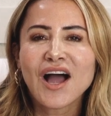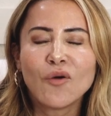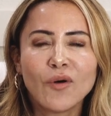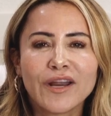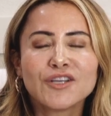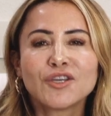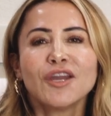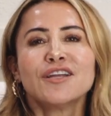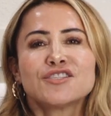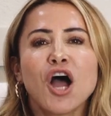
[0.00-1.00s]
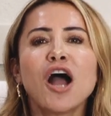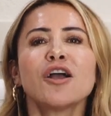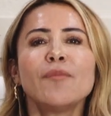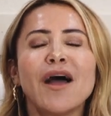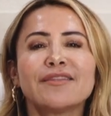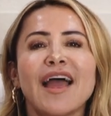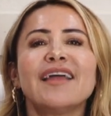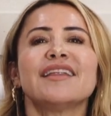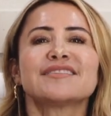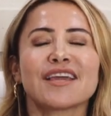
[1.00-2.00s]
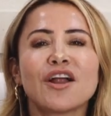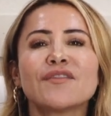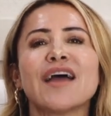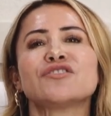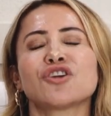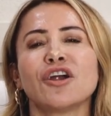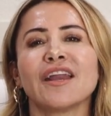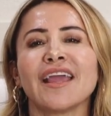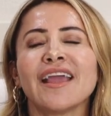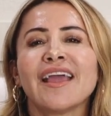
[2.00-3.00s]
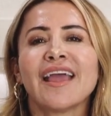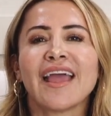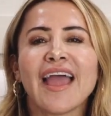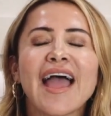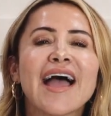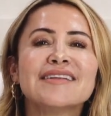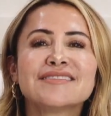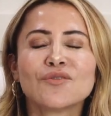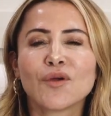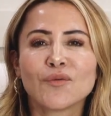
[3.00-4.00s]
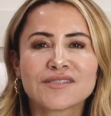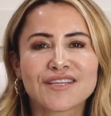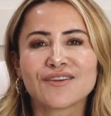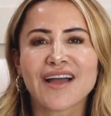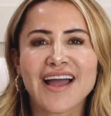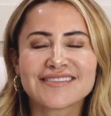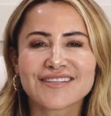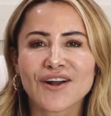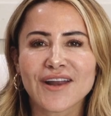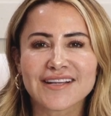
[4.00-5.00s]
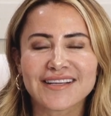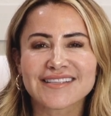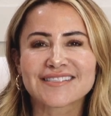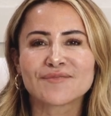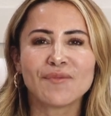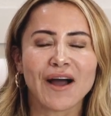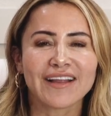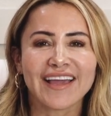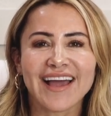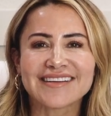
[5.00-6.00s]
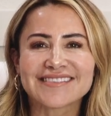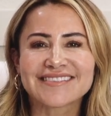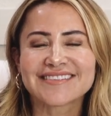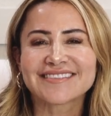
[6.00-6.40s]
I want to talk about that. Let's get on that journey, and we will see you guys in our next podcast.